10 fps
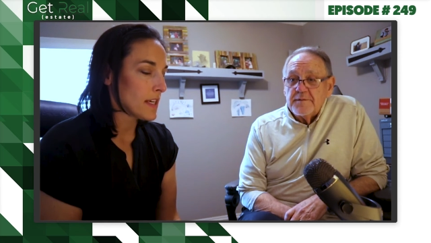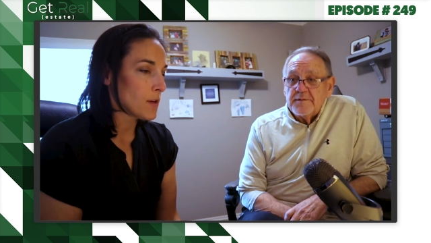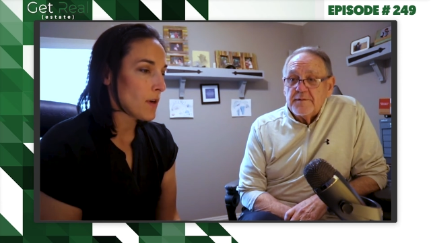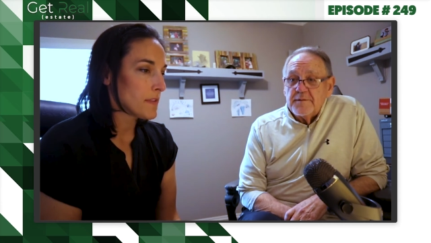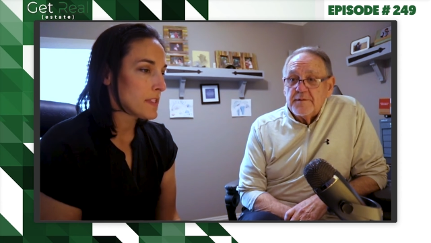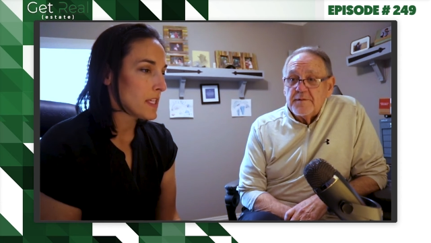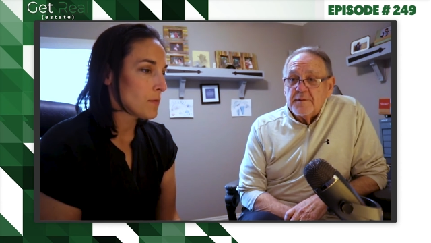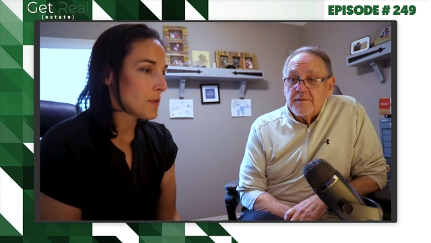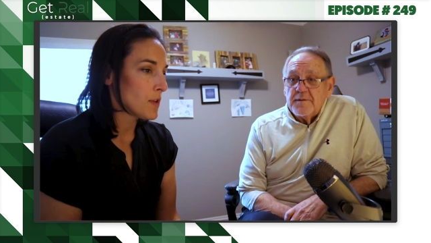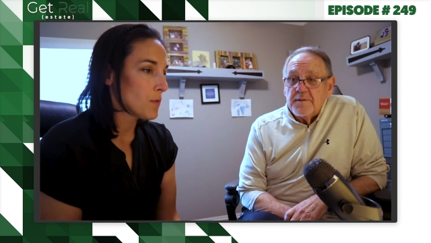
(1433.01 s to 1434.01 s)
Speaker 1: I know I've
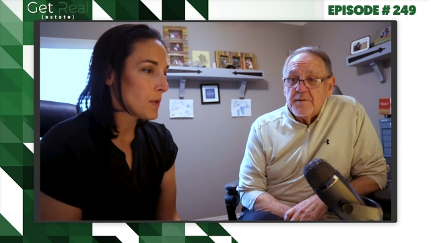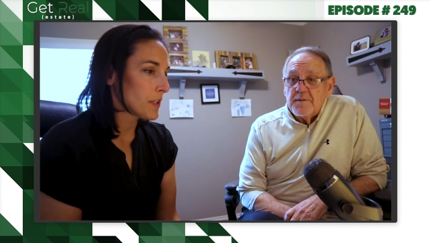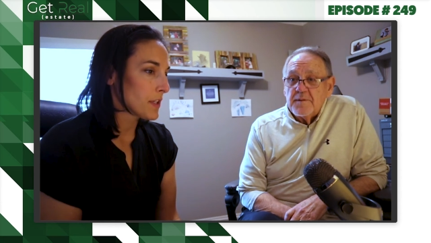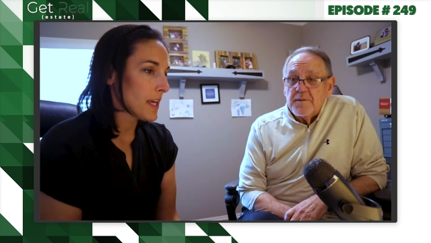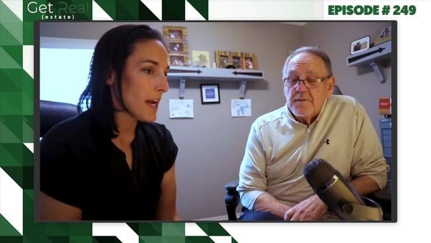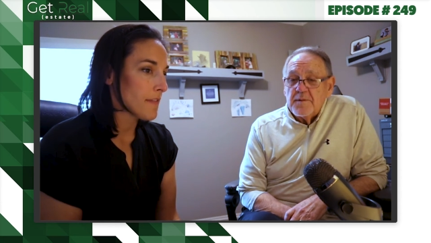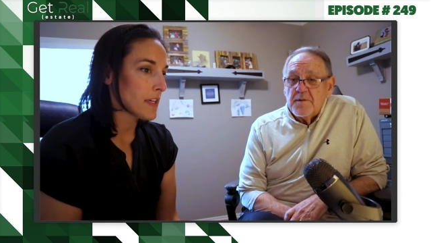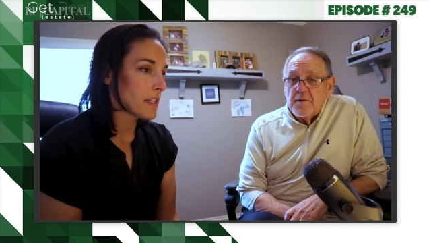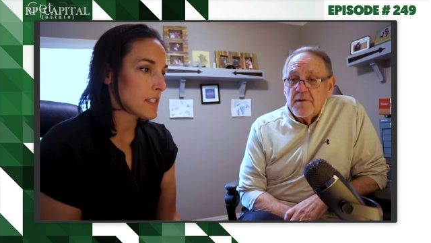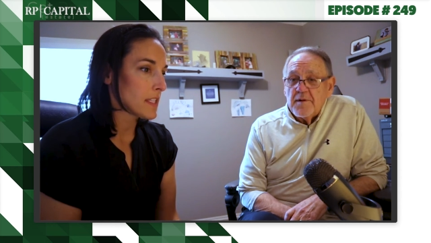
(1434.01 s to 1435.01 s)
seen with you, Willard,
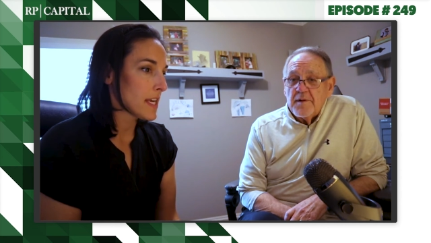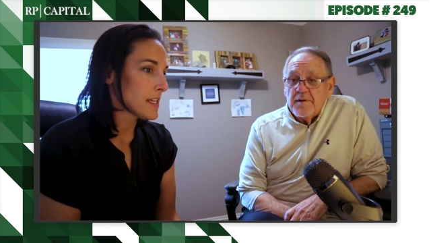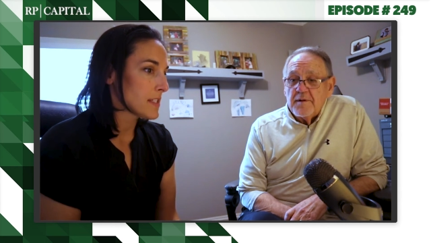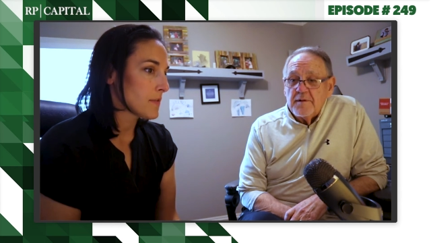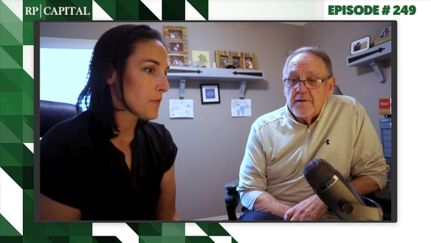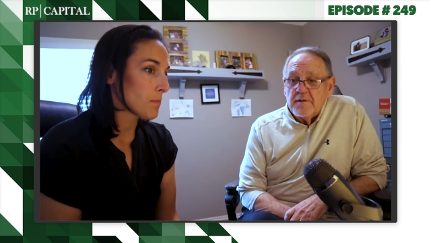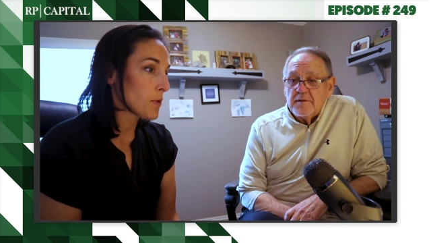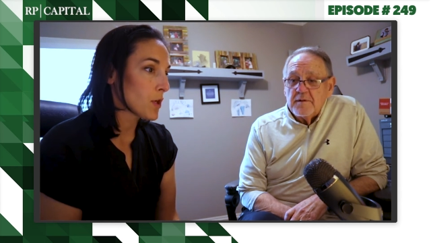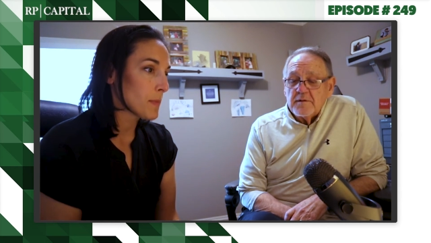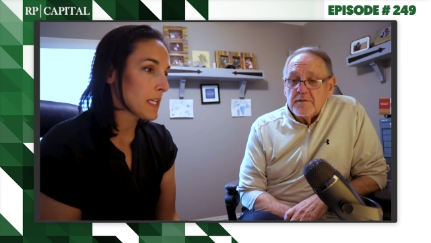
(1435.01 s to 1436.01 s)
having delays for
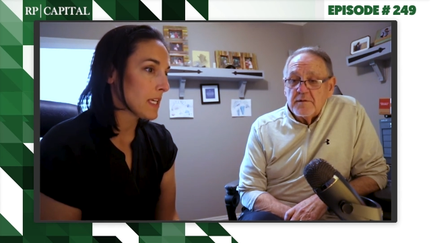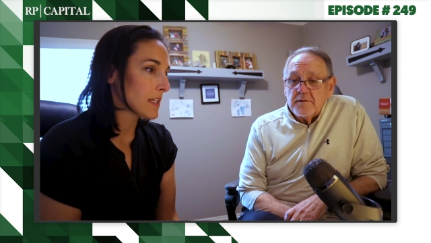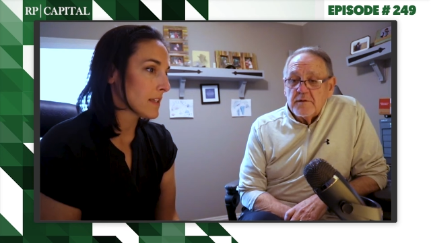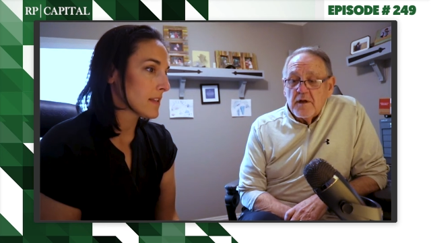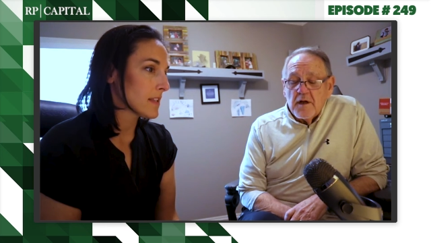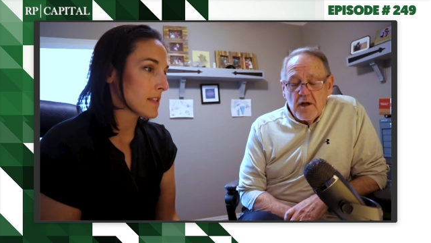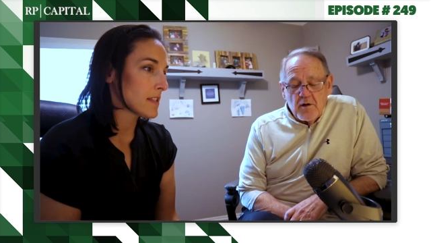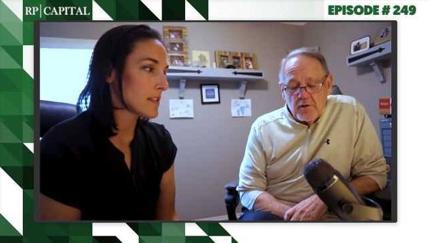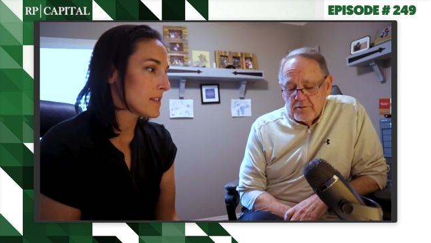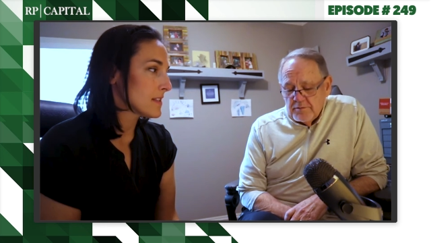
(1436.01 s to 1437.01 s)
permitting. The, oh.
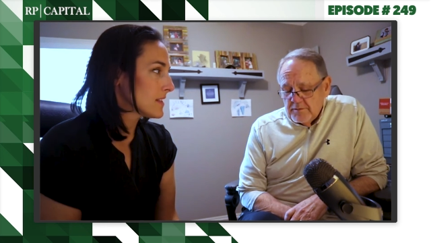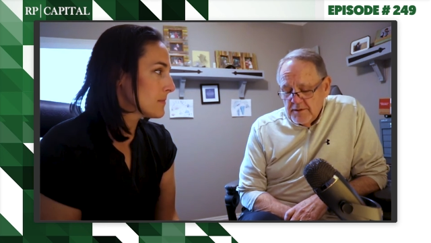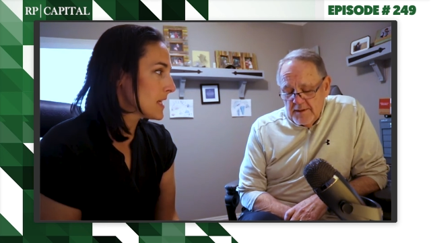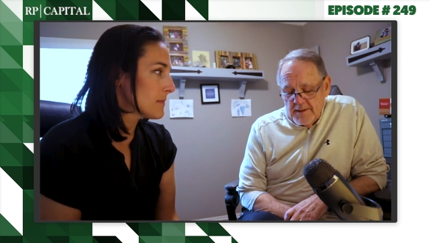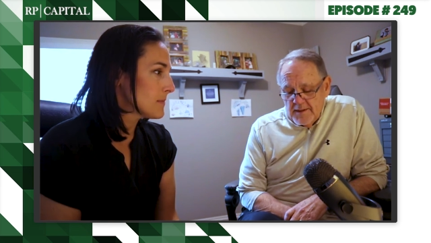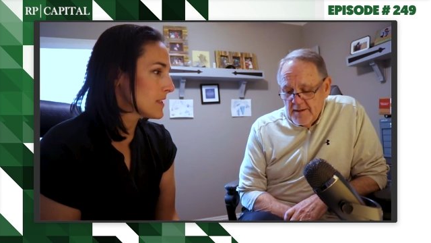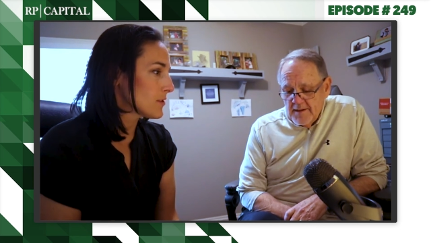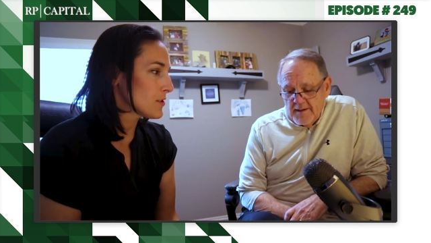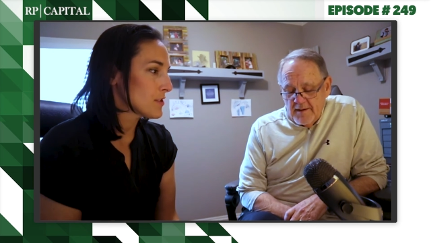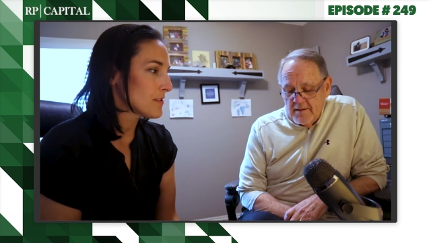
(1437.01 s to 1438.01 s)
the, sometimes
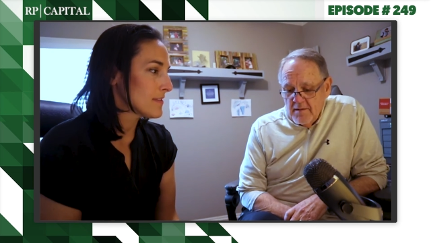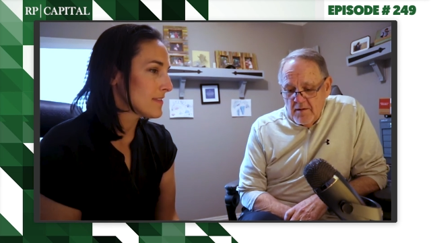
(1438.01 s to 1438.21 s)
they're just